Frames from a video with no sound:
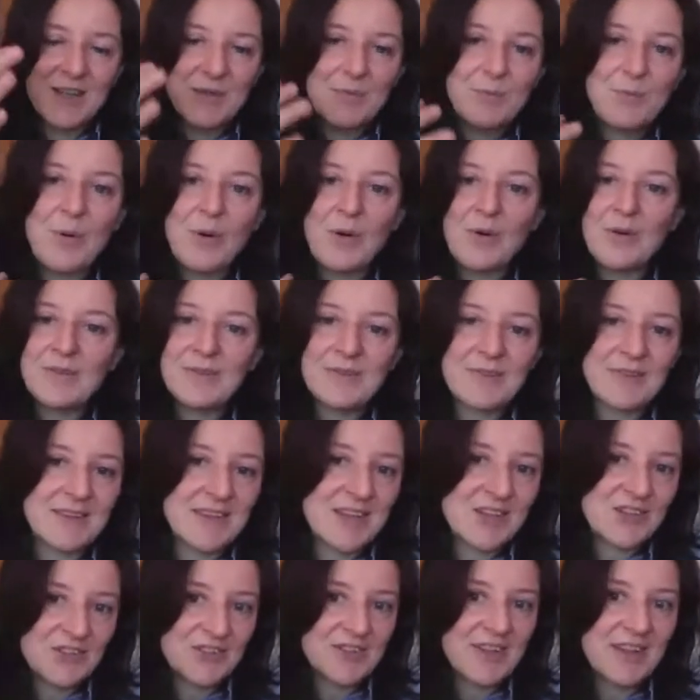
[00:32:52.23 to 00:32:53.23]
points in
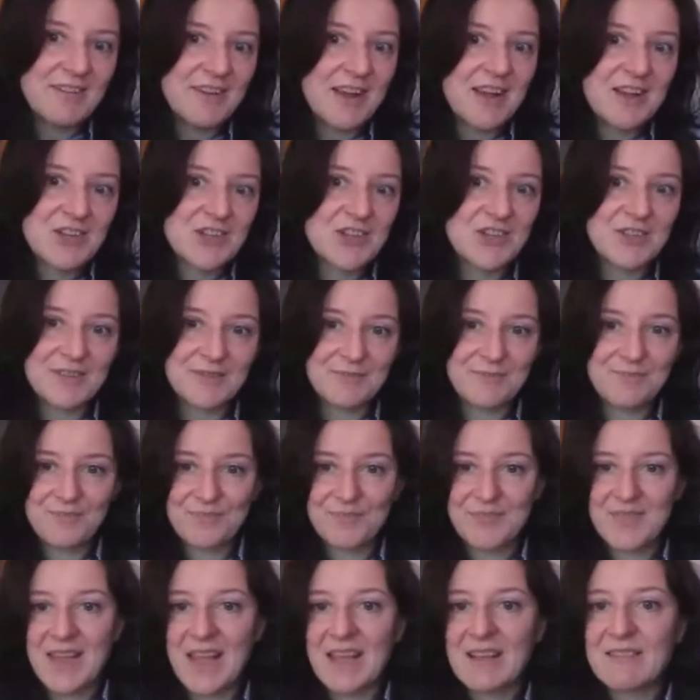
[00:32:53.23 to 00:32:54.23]
each direction.
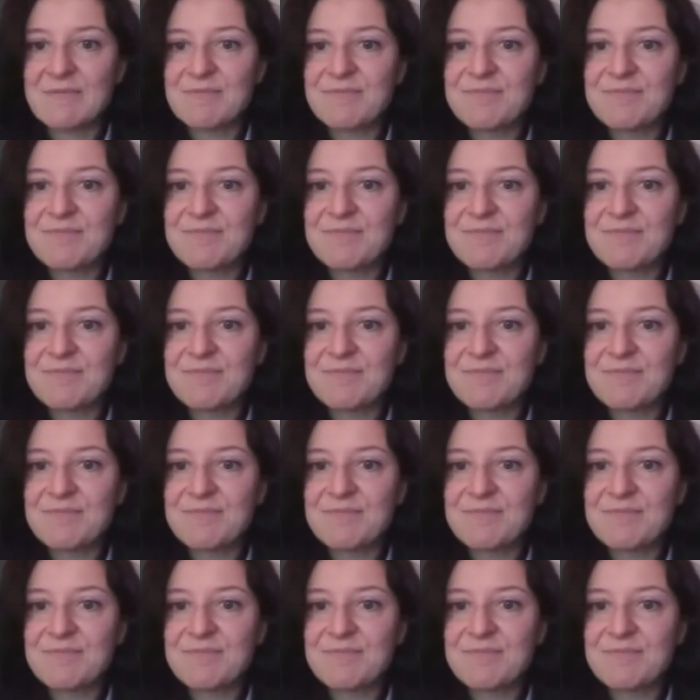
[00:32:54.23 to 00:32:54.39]
Okay.